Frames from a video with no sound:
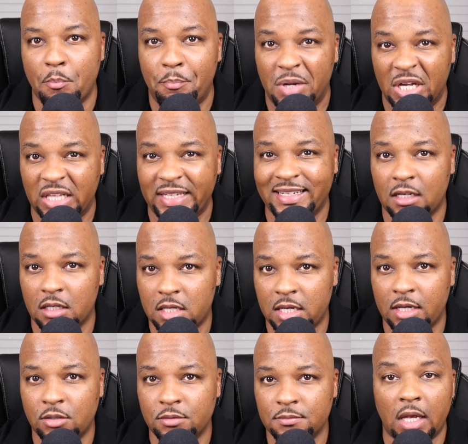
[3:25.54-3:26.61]
billing
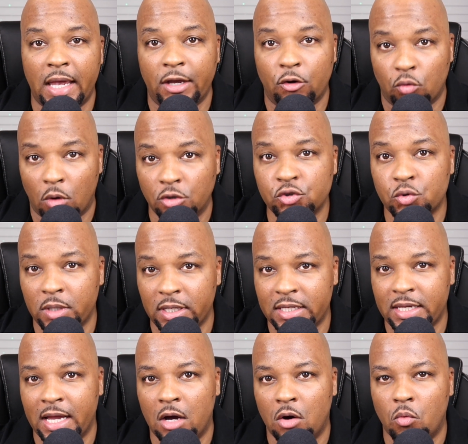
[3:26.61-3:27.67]
account and grocery
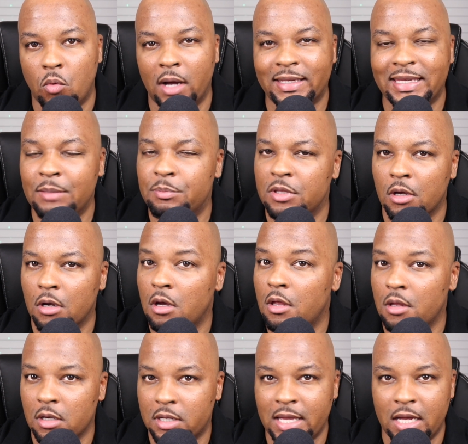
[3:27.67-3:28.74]
account while keeping their
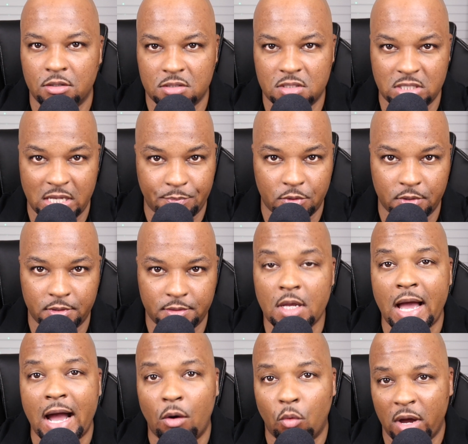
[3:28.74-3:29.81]
other accounts separate.
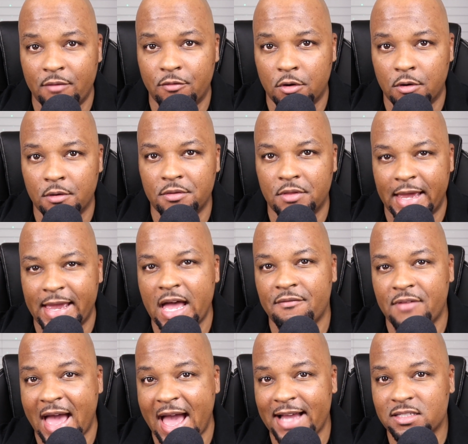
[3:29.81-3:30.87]
However, they
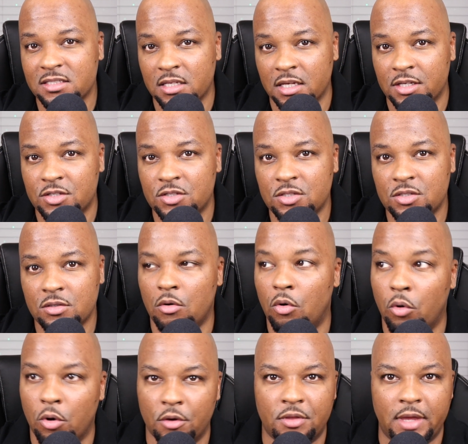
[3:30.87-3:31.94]
have access
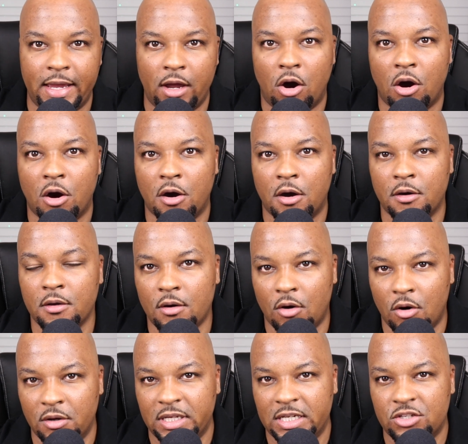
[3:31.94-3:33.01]
or they are
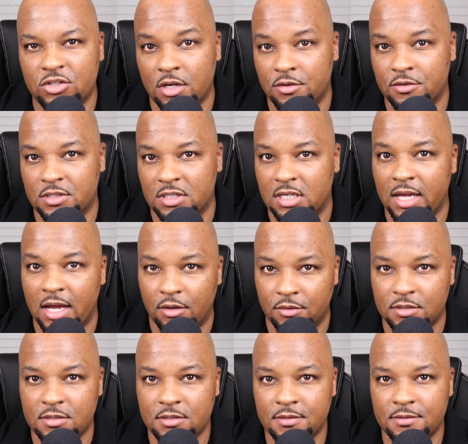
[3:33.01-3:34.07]
on each other's
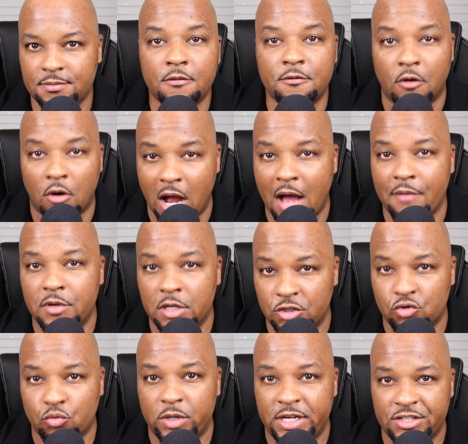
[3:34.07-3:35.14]
accounts for
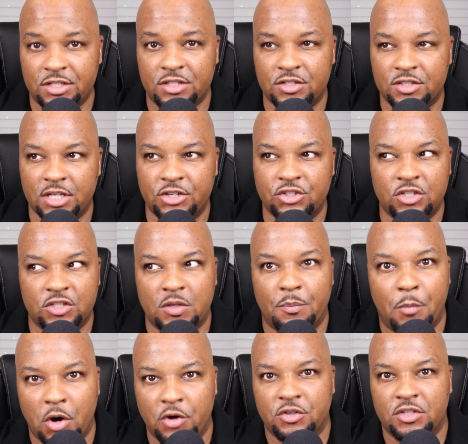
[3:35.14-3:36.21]
obvious reasons such as
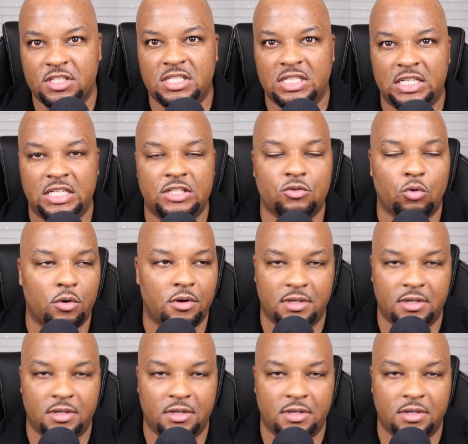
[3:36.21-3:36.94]
emergencies or